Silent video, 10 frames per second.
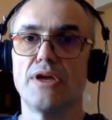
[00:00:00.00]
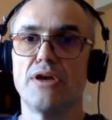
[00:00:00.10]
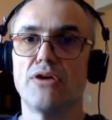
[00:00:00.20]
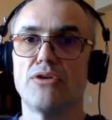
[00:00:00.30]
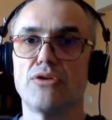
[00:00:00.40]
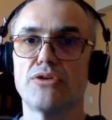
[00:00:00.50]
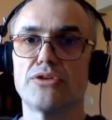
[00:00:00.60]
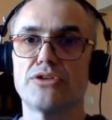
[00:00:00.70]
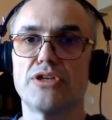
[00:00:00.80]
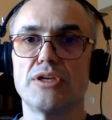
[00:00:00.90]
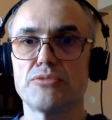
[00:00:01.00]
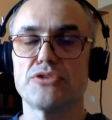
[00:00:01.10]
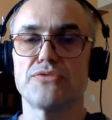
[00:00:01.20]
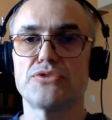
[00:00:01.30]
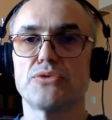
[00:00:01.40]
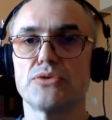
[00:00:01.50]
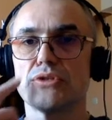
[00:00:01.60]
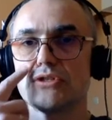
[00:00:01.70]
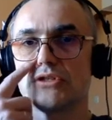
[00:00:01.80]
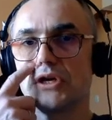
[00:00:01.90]
or teams of
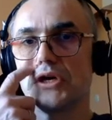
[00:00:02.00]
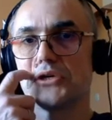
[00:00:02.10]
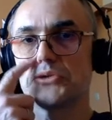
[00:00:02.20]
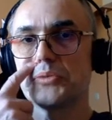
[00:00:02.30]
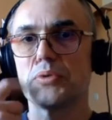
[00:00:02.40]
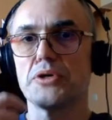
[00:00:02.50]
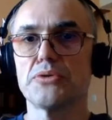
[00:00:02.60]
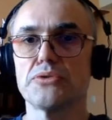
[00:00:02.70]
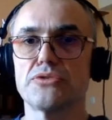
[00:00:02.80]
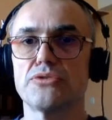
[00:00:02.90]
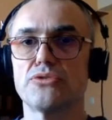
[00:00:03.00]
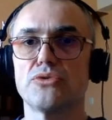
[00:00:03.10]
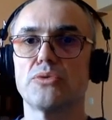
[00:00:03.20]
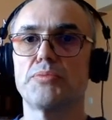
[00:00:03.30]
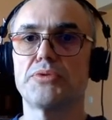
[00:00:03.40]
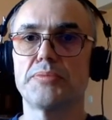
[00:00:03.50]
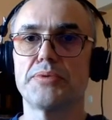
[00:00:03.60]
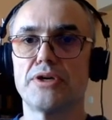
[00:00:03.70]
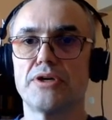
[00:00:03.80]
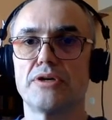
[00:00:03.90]
students are supposed to
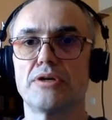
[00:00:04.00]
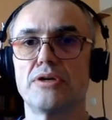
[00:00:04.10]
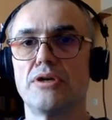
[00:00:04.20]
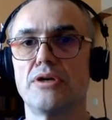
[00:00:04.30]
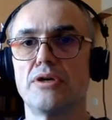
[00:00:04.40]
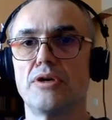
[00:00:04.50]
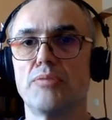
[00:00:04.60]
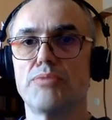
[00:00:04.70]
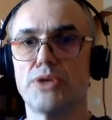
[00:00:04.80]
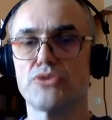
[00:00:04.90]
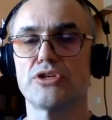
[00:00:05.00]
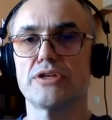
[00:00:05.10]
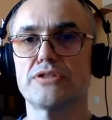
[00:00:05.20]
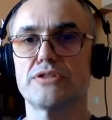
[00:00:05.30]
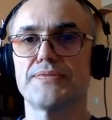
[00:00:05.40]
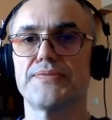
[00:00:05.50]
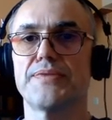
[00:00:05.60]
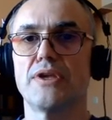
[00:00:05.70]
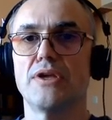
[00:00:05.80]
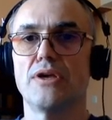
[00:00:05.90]
prepare projects
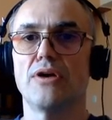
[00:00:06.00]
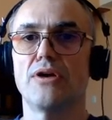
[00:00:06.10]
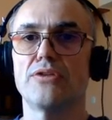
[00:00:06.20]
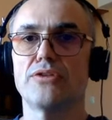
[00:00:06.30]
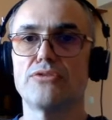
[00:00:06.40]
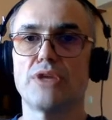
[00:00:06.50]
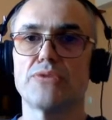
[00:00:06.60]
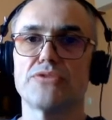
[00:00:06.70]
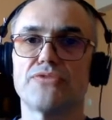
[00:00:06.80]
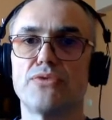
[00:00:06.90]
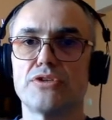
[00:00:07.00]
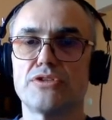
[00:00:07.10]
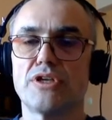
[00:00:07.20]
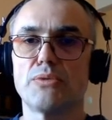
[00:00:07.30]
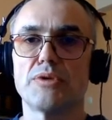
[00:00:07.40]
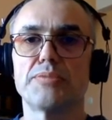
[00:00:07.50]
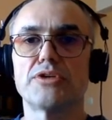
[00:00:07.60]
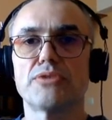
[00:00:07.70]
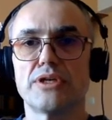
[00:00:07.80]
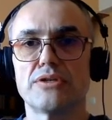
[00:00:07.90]
on the grounds of which they will be
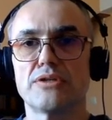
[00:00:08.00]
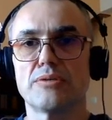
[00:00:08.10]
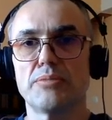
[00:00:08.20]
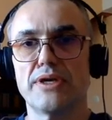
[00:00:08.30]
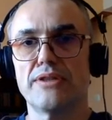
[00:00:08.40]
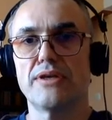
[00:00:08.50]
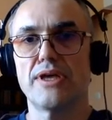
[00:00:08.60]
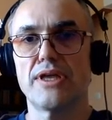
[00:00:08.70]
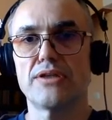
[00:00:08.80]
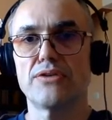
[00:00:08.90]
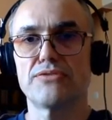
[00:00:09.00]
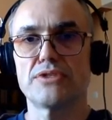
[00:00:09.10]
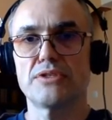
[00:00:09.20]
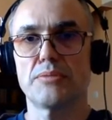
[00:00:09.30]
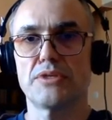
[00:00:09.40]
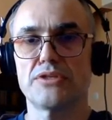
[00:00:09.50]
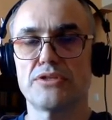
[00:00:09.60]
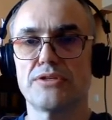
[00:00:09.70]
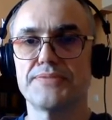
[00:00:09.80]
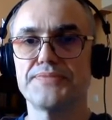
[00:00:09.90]
graded by the end of the semester.